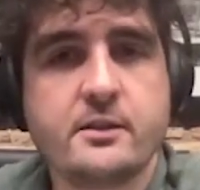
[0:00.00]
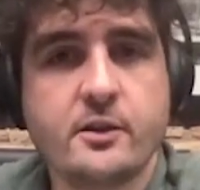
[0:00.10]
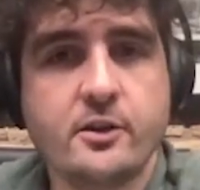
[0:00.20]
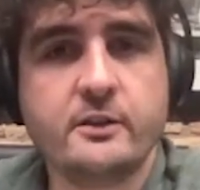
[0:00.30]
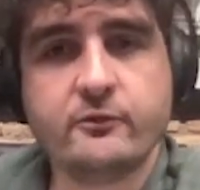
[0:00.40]

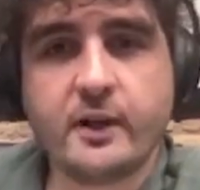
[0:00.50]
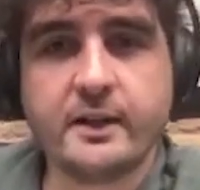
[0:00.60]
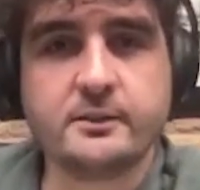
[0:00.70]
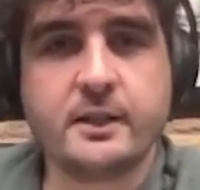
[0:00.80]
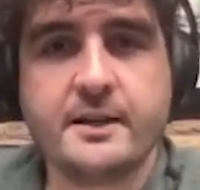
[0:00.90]
third and
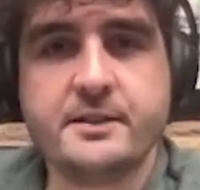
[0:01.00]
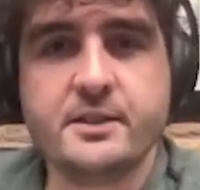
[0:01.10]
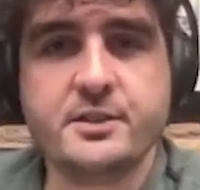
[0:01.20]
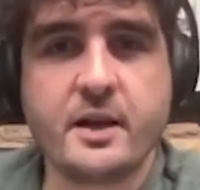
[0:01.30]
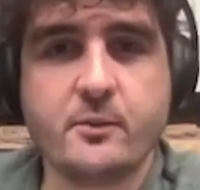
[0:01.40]
final
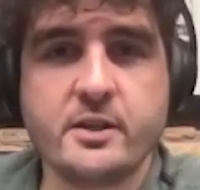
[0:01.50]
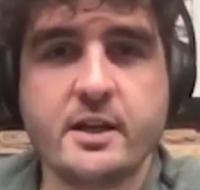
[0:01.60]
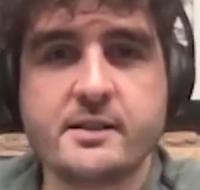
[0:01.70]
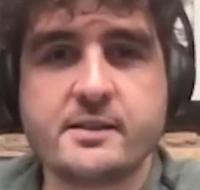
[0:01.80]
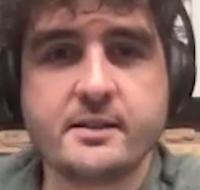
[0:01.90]
IT Jam with
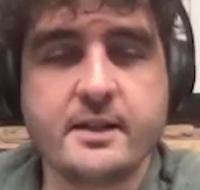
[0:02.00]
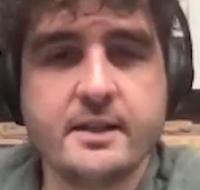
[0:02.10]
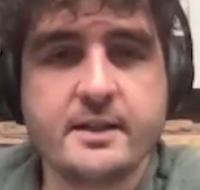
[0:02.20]
us.